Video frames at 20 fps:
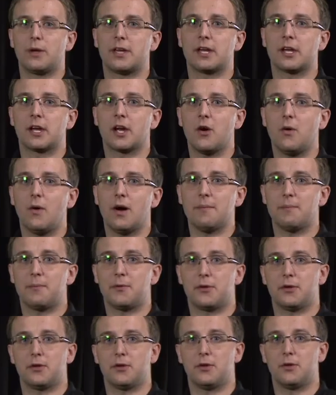can go up
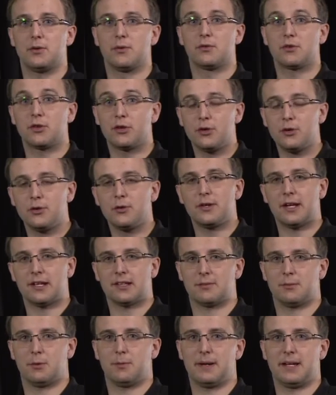to 2
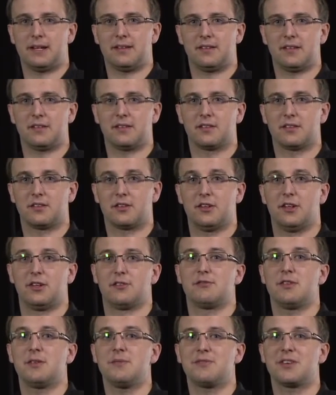decimal places, so
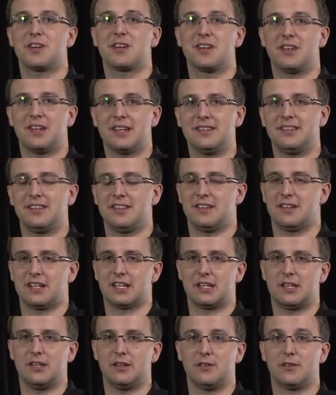there's room for
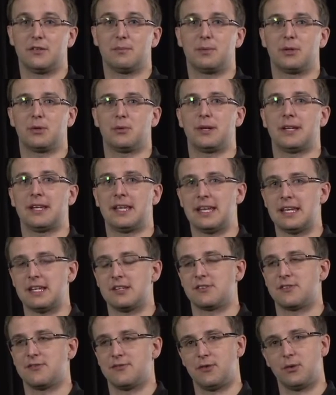99 cues between
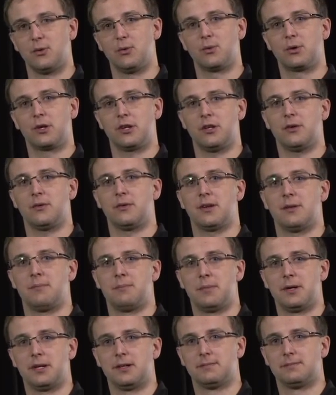each full cue
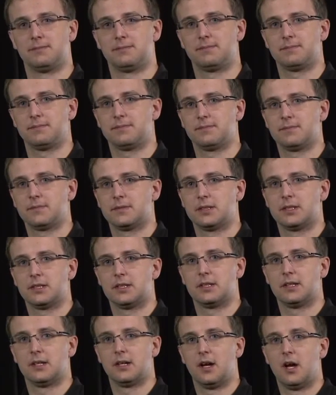number.
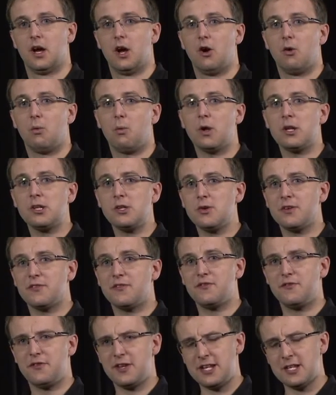Once you have
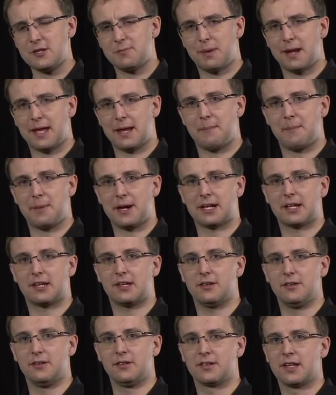finished playing back
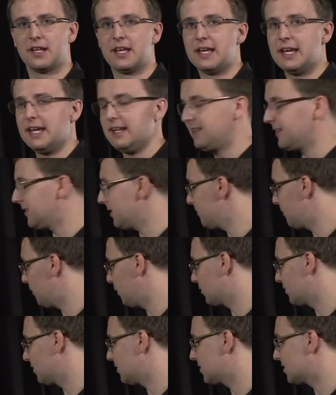cues, it is
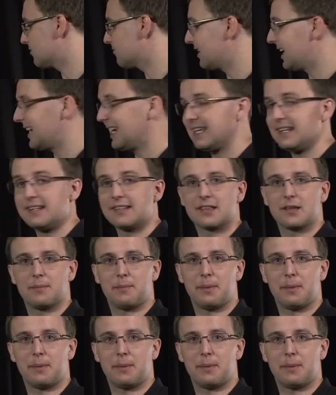important to release the